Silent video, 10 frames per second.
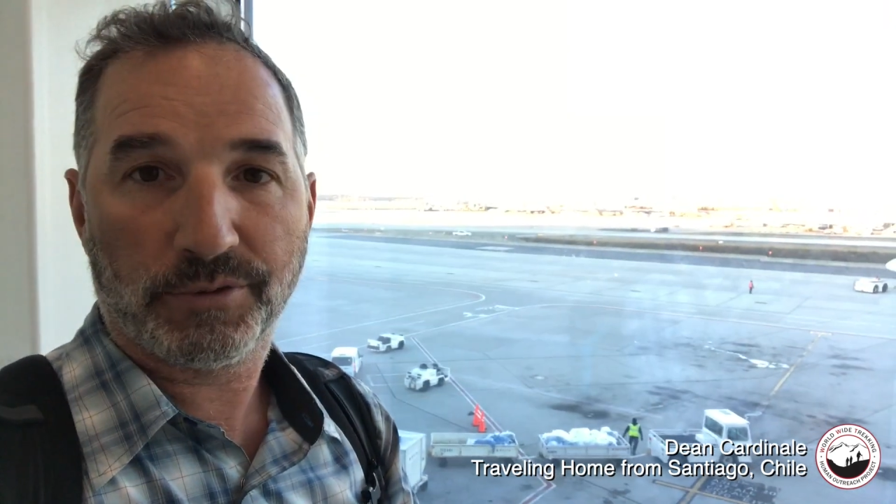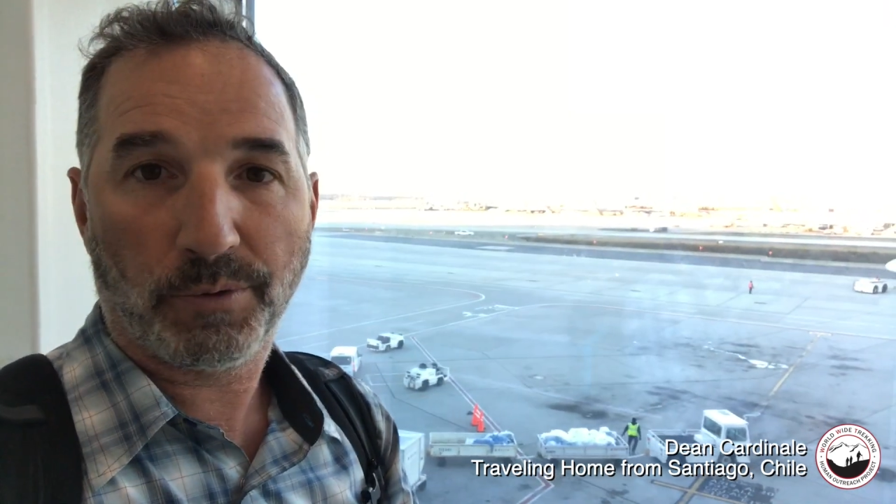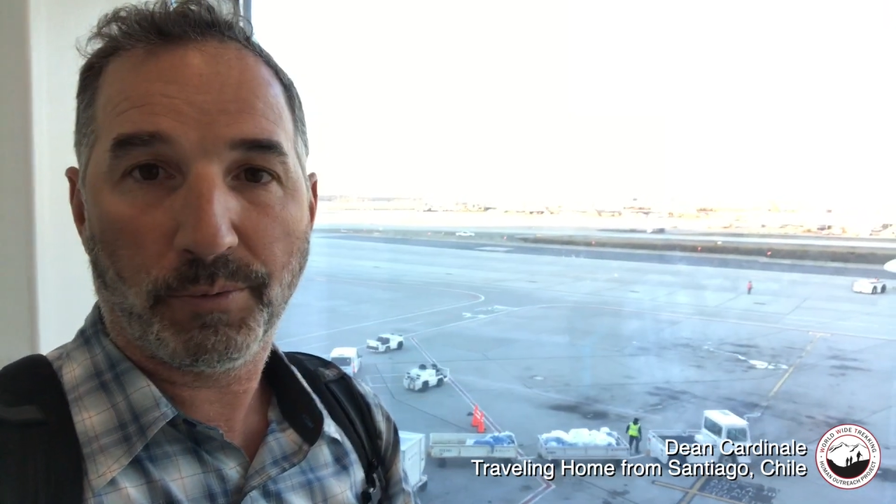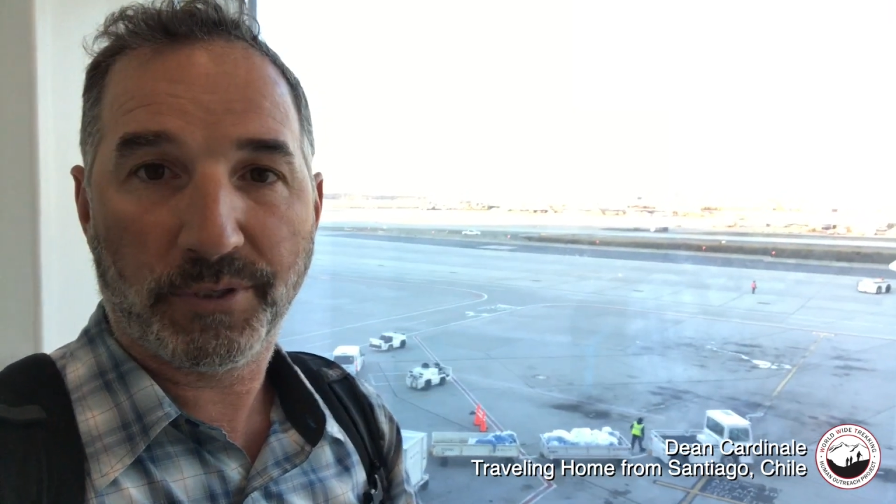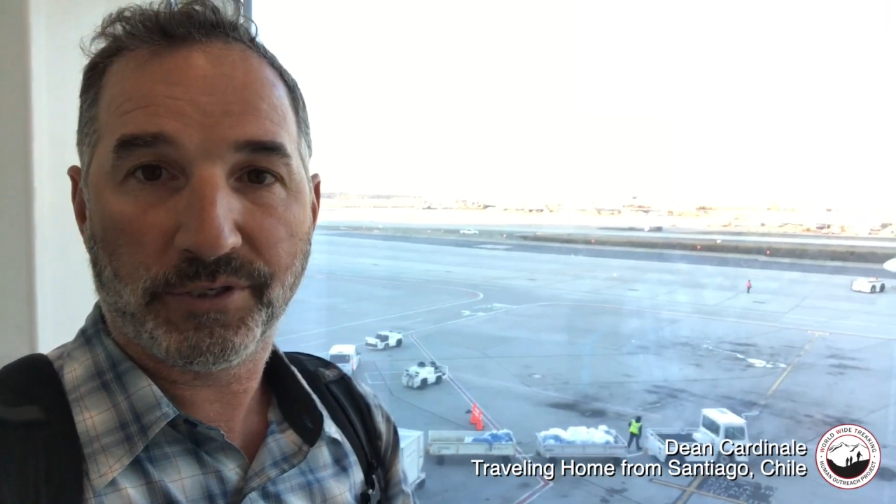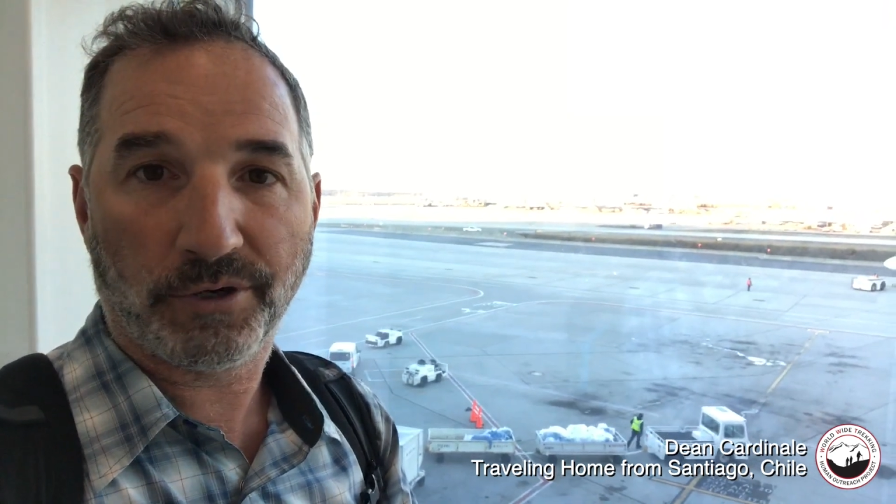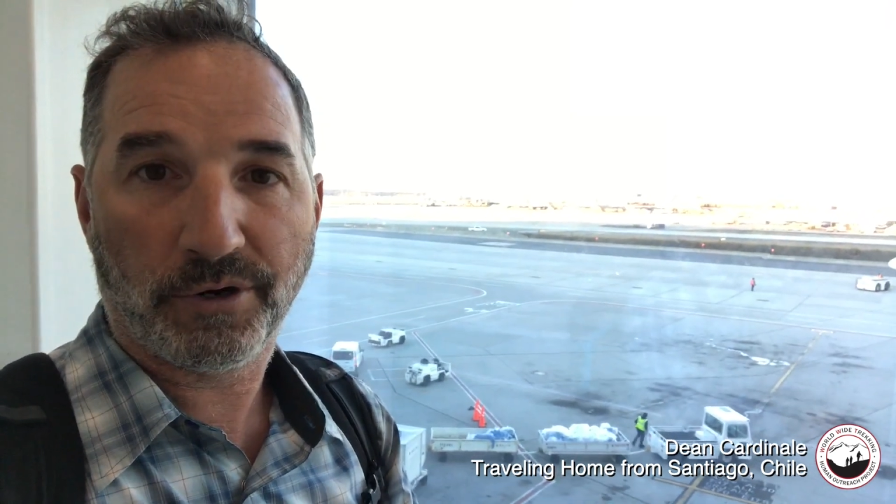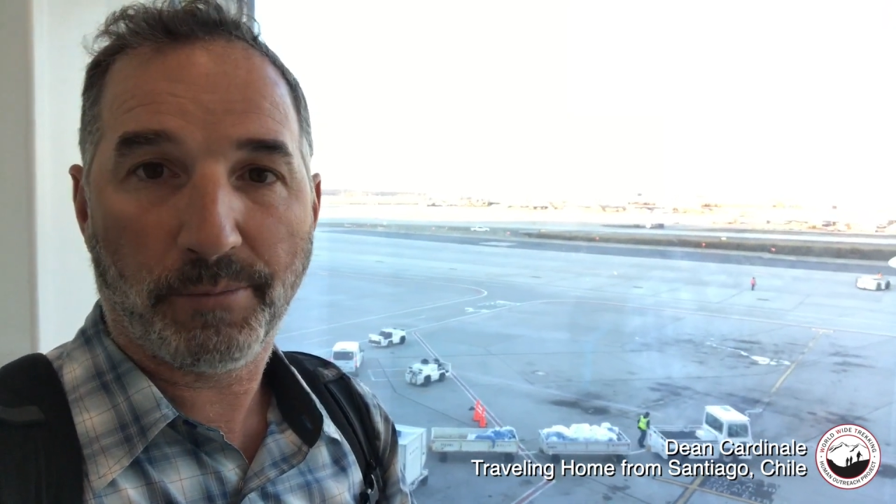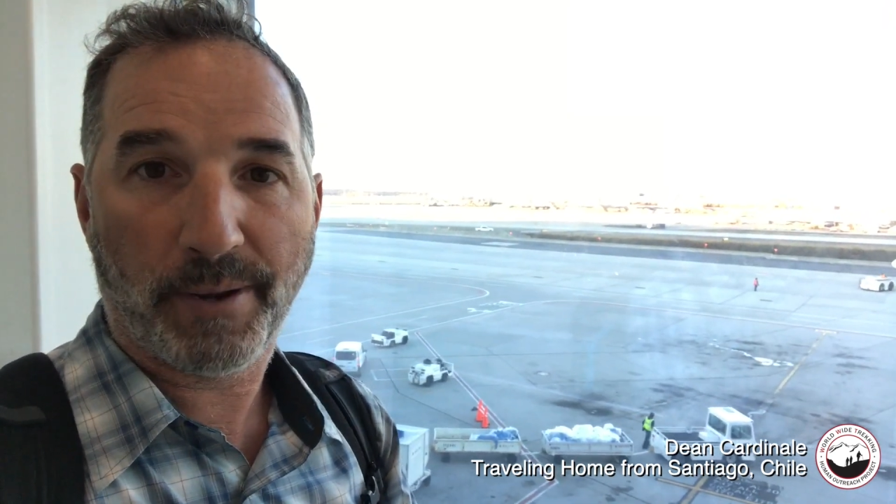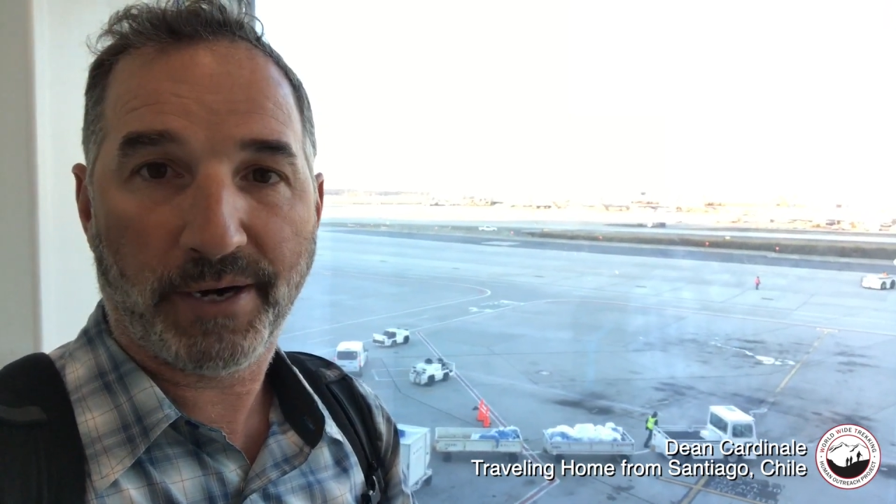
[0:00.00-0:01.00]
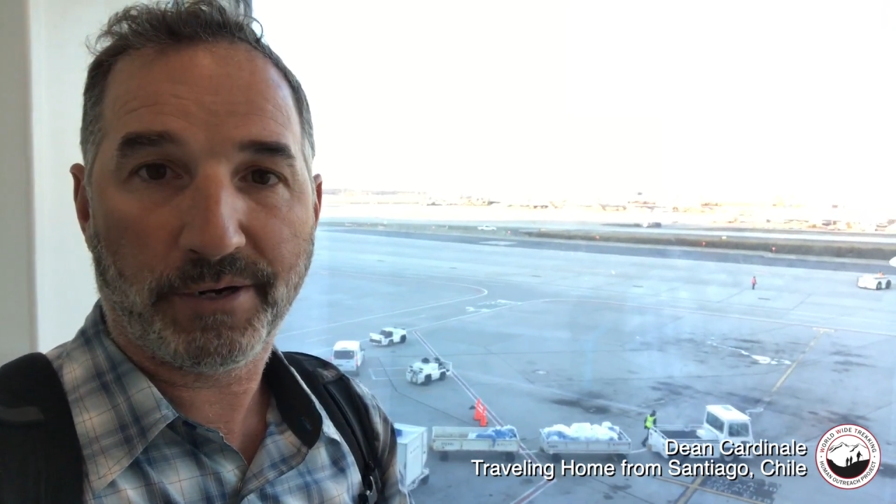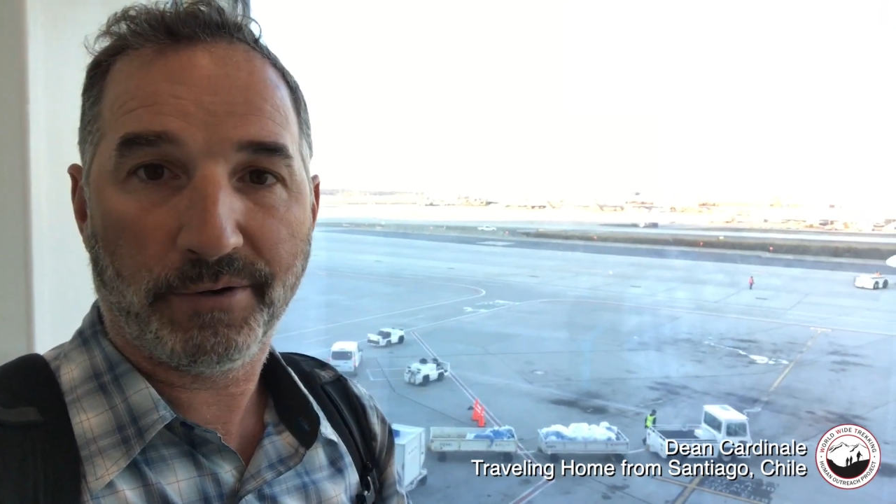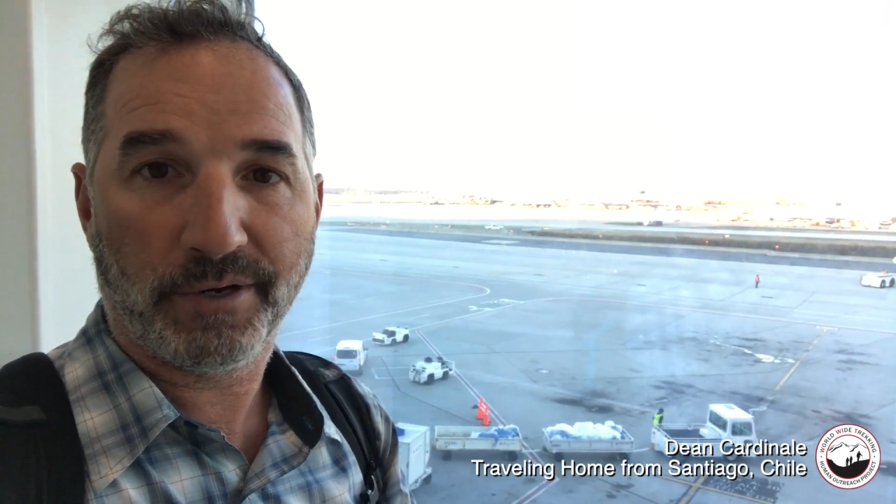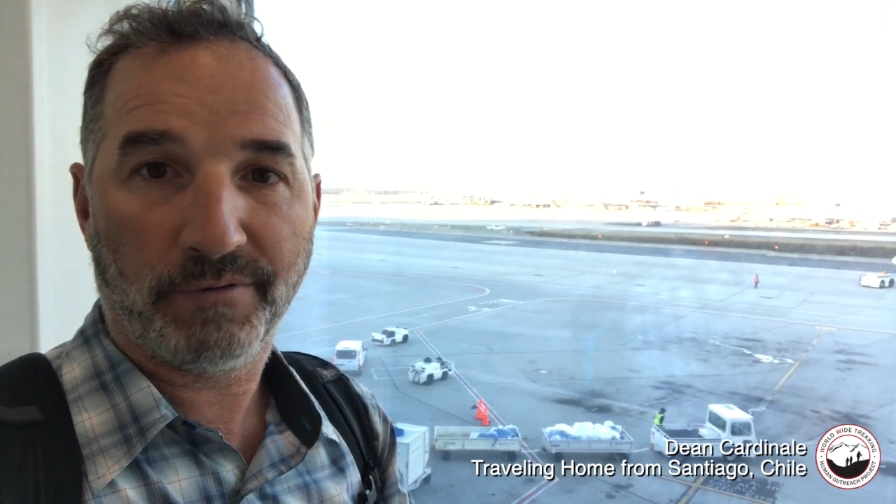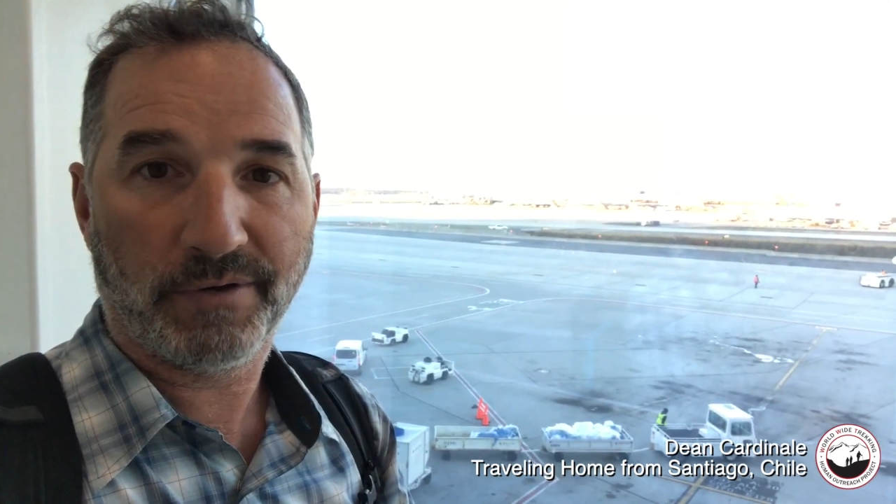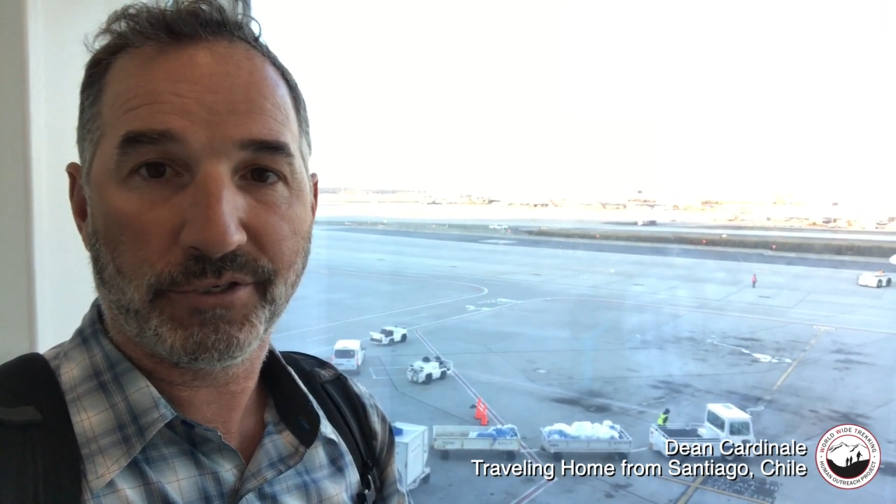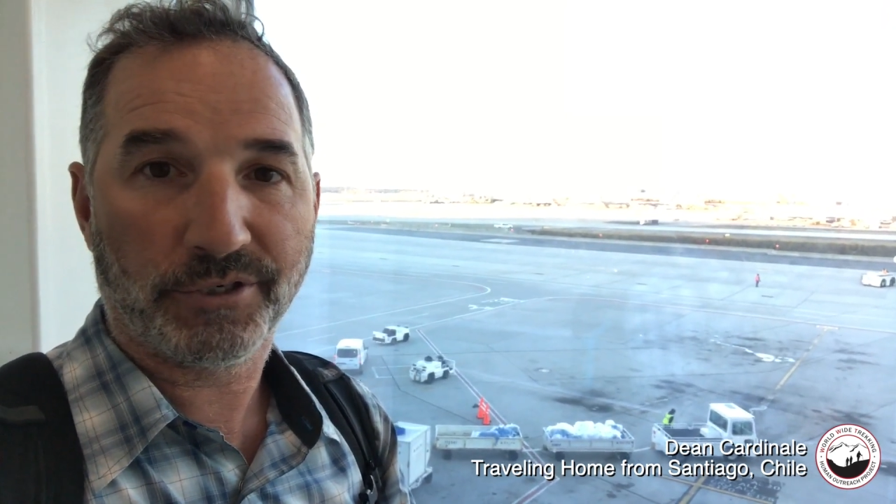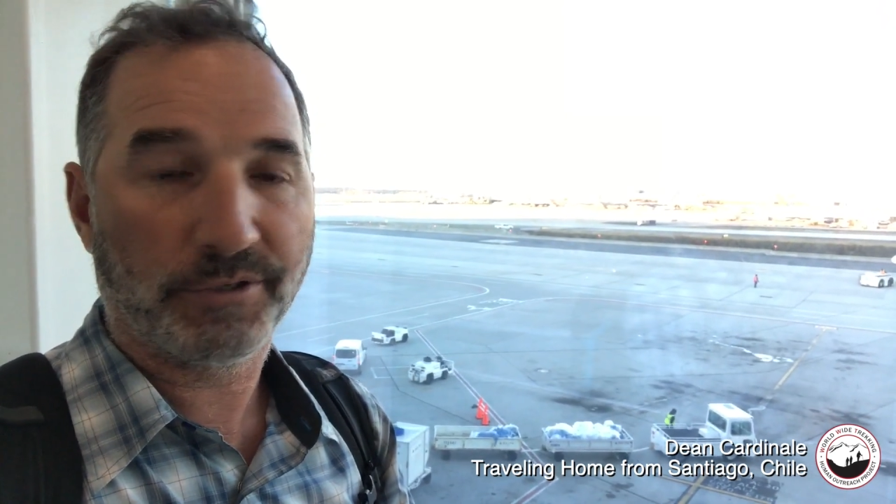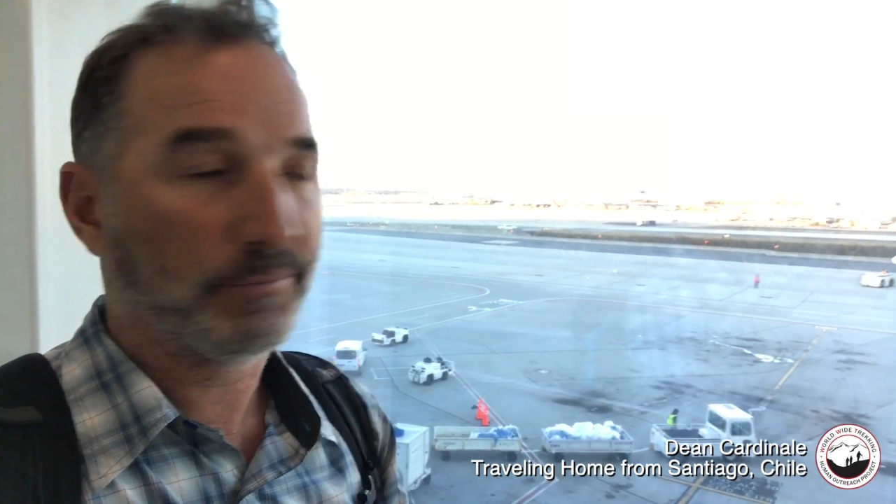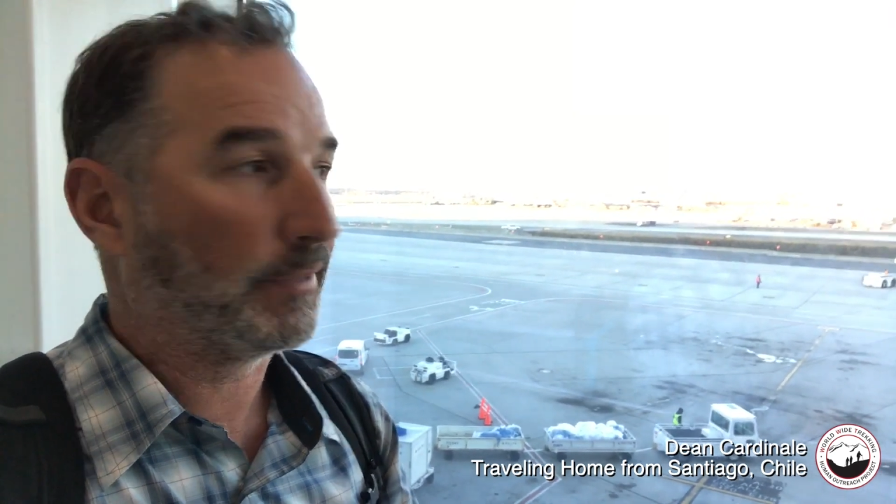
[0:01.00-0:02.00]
where we start our Patagonia adventure.